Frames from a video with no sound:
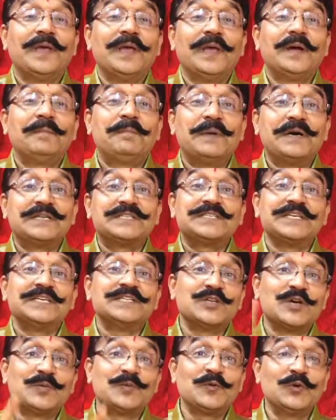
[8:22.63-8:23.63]

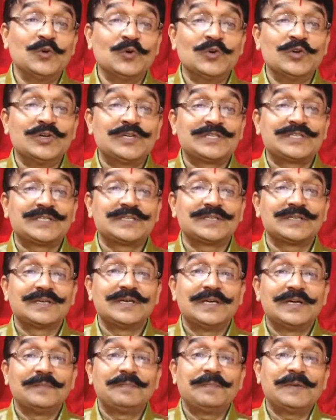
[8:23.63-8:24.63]
Purchase of goods,
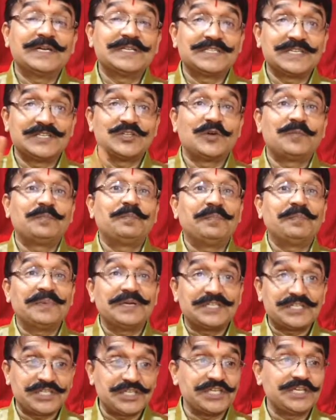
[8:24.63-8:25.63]
purchase of
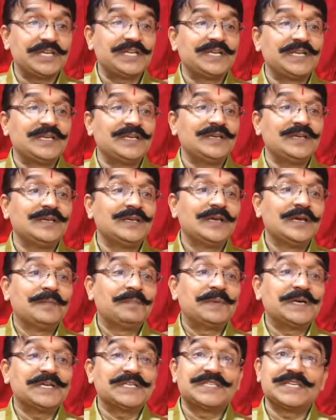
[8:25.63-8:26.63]
machinery,
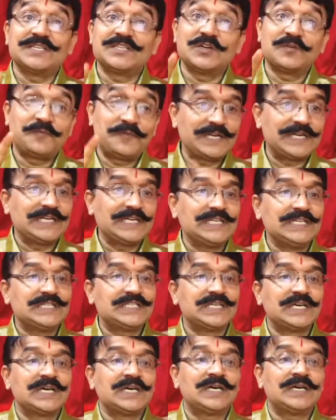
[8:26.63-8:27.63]
purchase of
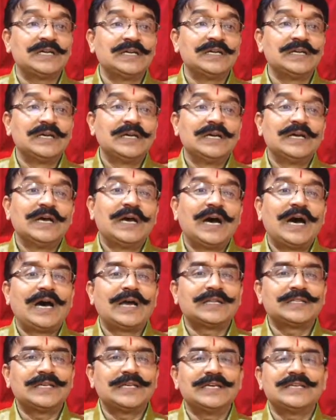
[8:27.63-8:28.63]
furniture
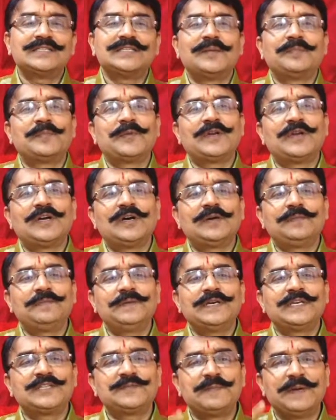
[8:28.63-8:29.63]
are the example of
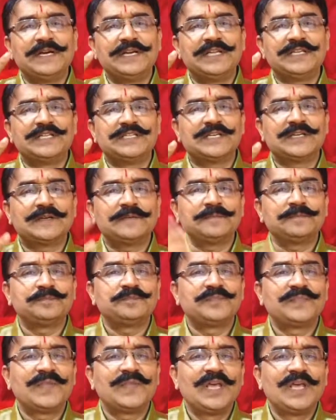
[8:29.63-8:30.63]
expenditure.
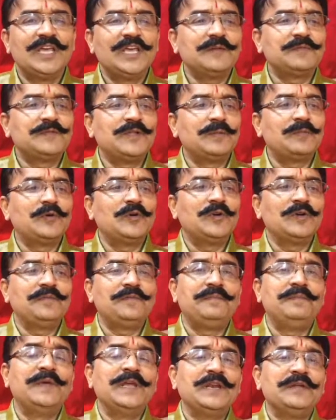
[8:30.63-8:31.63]
If the
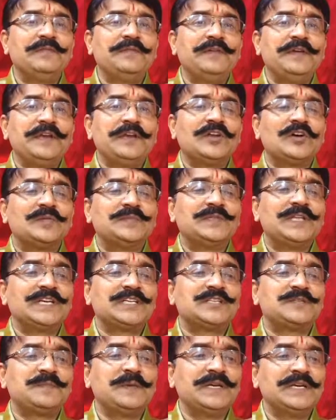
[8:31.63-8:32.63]
benefit of the
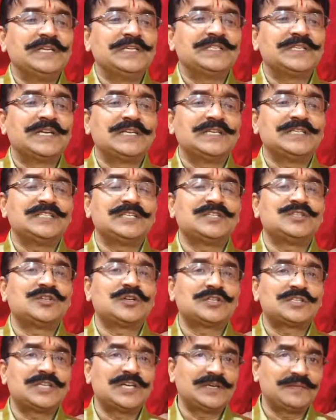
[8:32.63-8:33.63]
expenditure is
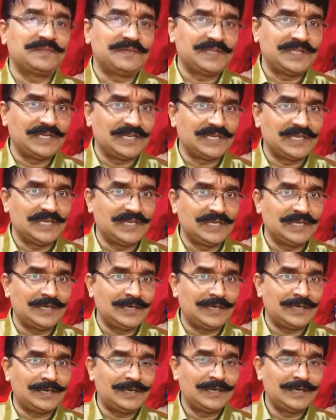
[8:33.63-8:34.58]
exhausted within a year,